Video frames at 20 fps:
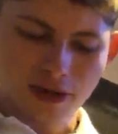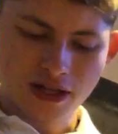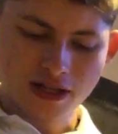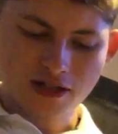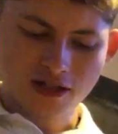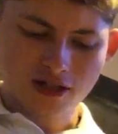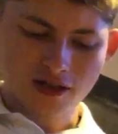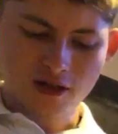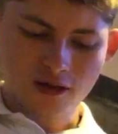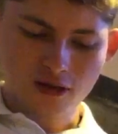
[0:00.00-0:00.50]

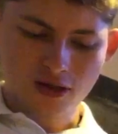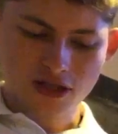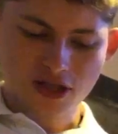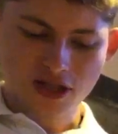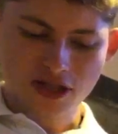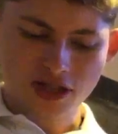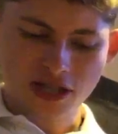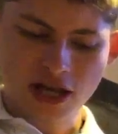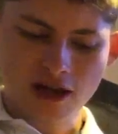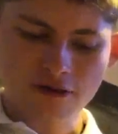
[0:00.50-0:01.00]
to
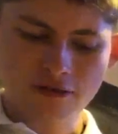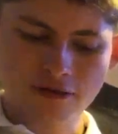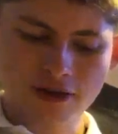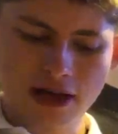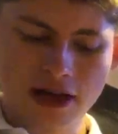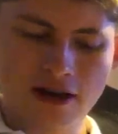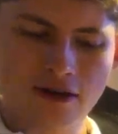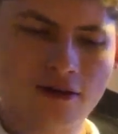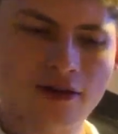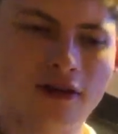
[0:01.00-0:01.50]
South
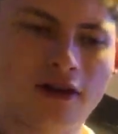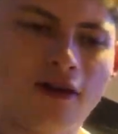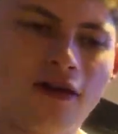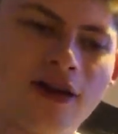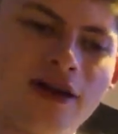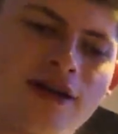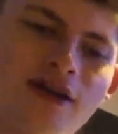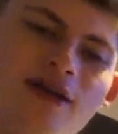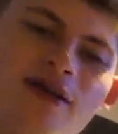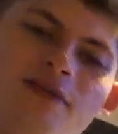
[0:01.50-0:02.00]

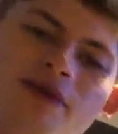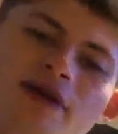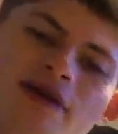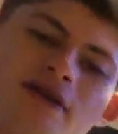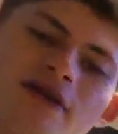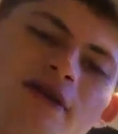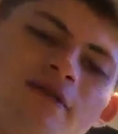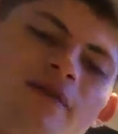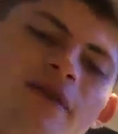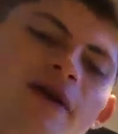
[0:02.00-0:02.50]
Carolina in
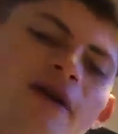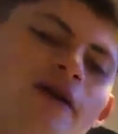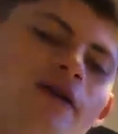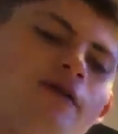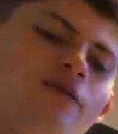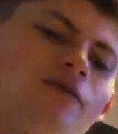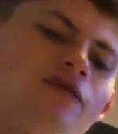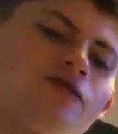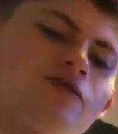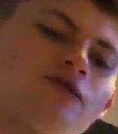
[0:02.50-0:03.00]
America,
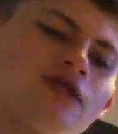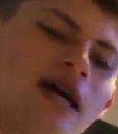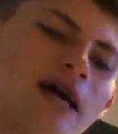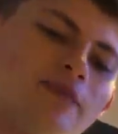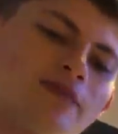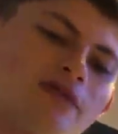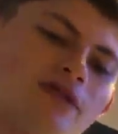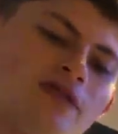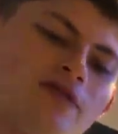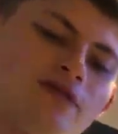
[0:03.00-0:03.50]
which was
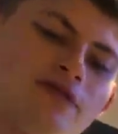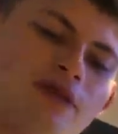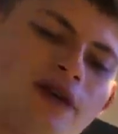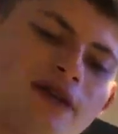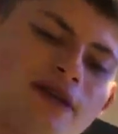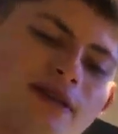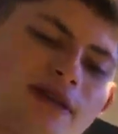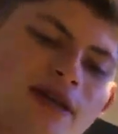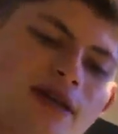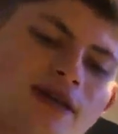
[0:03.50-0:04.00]
absolutely
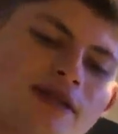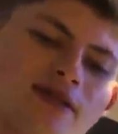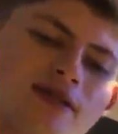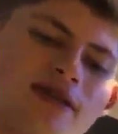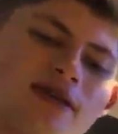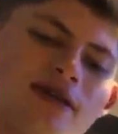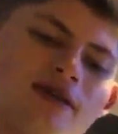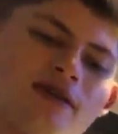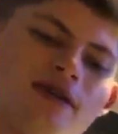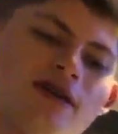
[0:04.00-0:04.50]

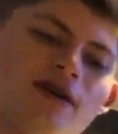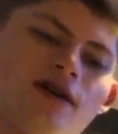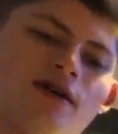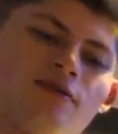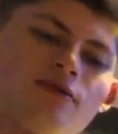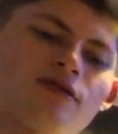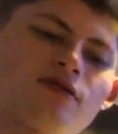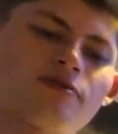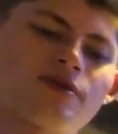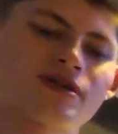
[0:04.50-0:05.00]
fantastic.
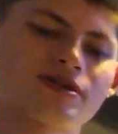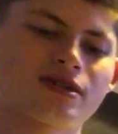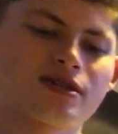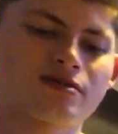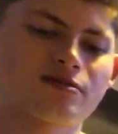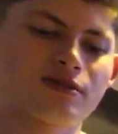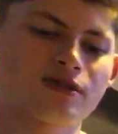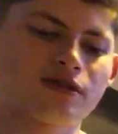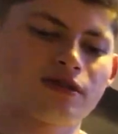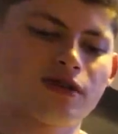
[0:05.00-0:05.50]
One of the best
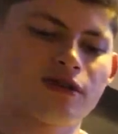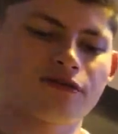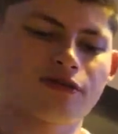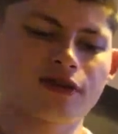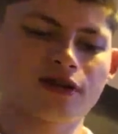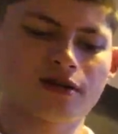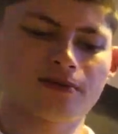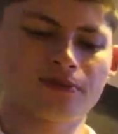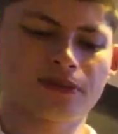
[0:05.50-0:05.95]
days of my life.